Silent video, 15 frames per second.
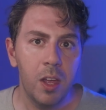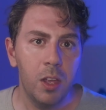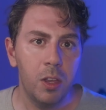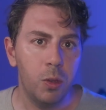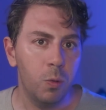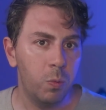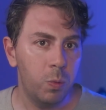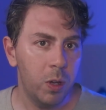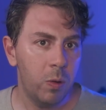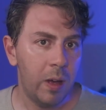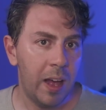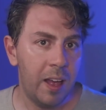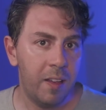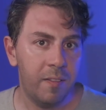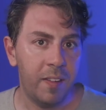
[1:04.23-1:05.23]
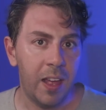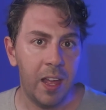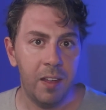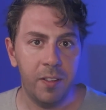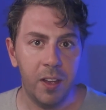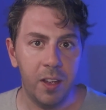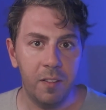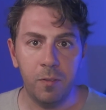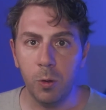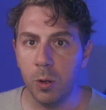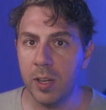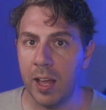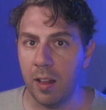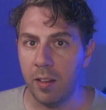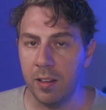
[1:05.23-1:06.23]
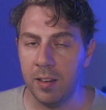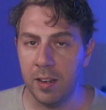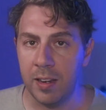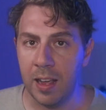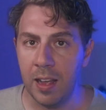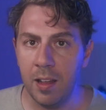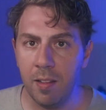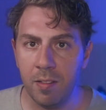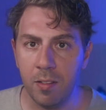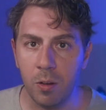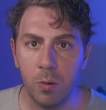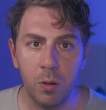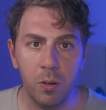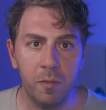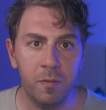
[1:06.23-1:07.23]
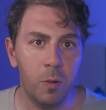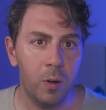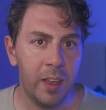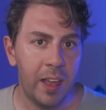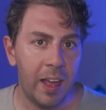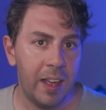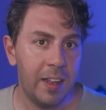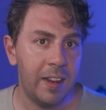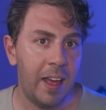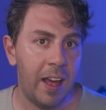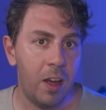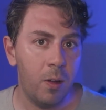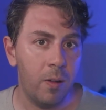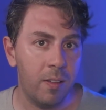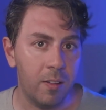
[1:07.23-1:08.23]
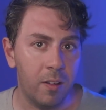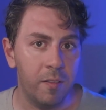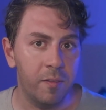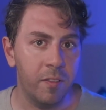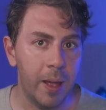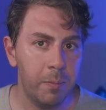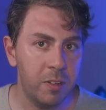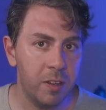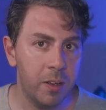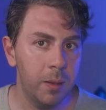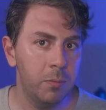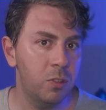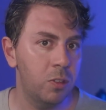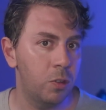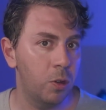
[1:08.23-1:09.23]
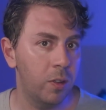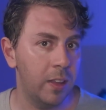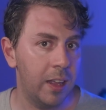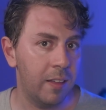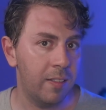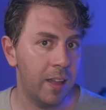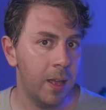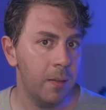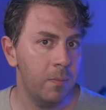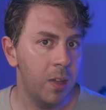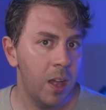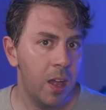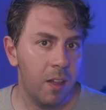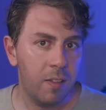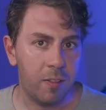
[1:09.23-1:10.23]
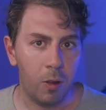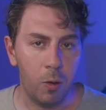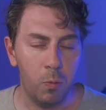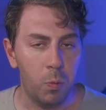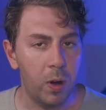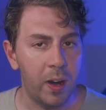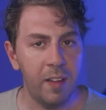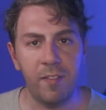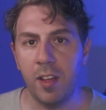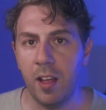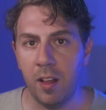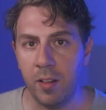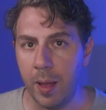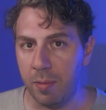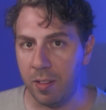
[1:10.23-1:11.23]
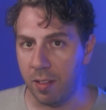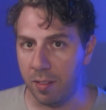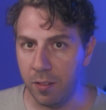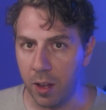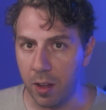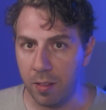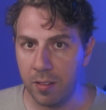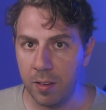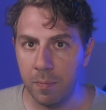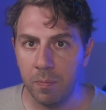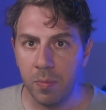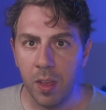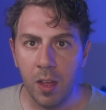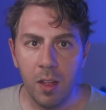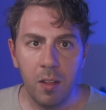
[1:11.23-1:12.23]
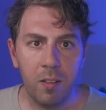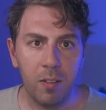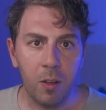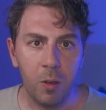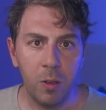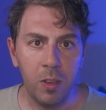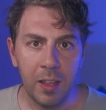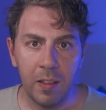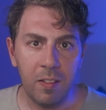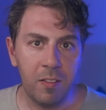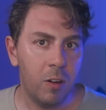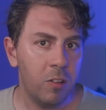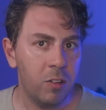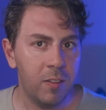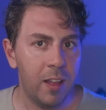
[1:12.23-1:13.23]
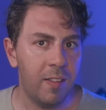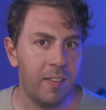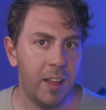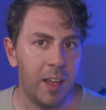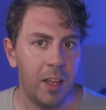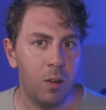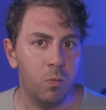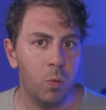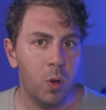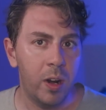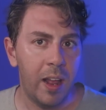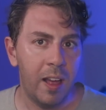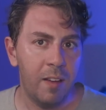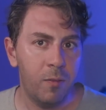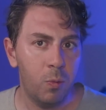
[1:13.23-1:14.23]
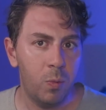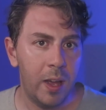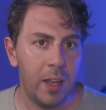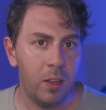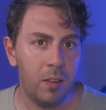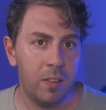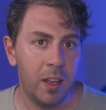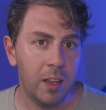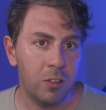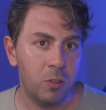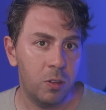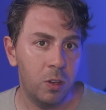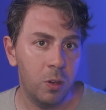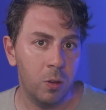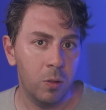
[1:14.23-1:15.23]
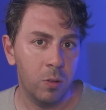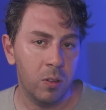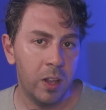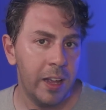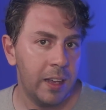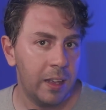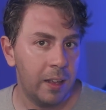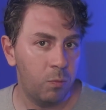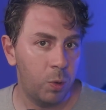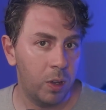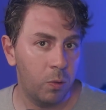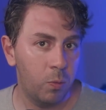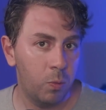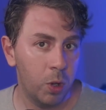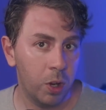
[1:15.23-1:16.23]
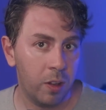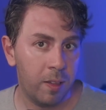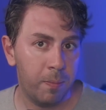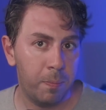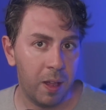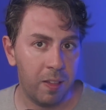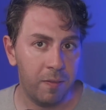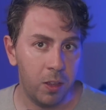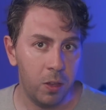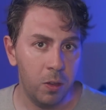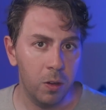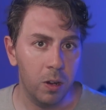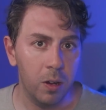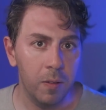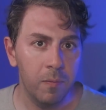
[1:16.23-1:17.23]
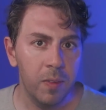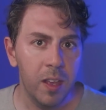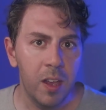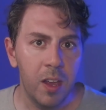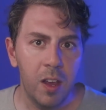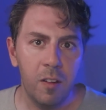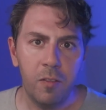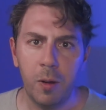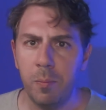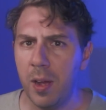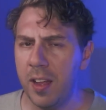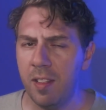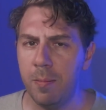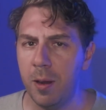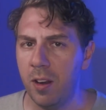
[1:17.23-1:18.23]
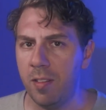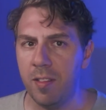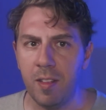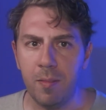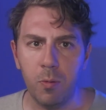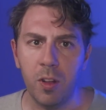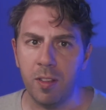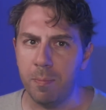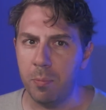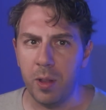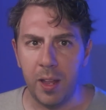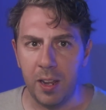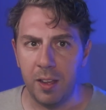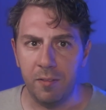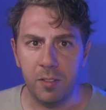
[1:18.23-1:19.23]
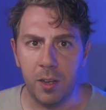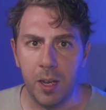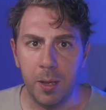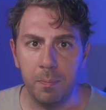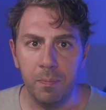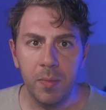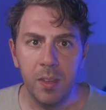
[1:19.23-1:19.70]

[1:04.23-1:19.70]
You will have either four calendar days or 48 hours of lab time to do the exam, so whatever elapses first. So you can structure this in whatever way that you like and works best for you. From my experience, this was plenty of time.